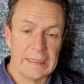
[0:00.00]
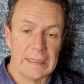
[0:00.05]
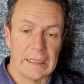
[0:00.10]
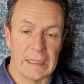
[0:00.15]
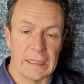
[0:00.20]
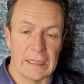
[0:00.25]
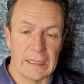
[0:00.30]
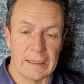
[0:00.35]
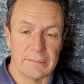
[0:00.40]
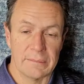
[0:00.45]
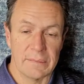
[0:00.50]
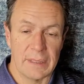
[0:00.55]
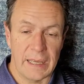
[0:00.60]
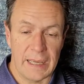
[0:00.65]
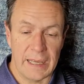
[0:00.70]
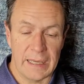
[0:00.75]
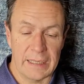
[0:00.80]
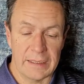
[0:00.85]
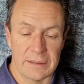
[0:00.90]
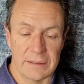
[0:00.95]
Um,
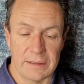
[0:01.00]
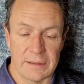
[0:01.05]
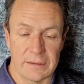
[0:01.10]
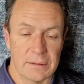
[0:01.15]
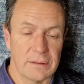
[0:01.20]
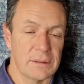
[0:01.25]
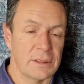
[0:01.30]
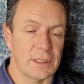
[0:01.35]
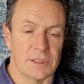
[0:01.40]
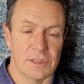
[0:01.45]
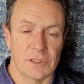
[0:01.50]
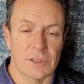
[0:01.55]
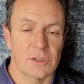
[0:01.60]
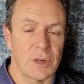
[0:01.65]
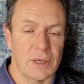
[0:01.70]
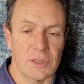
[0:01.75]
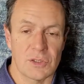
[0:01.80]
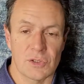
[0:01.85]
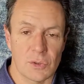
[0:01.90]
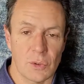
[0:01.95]
and it's a
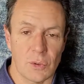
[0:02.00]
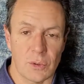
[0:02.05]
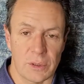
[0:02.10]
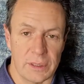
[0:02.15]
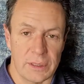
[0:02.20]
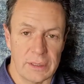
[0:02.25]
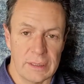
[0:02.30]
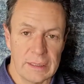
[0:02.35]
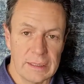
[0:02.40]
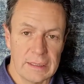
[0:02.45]
great story.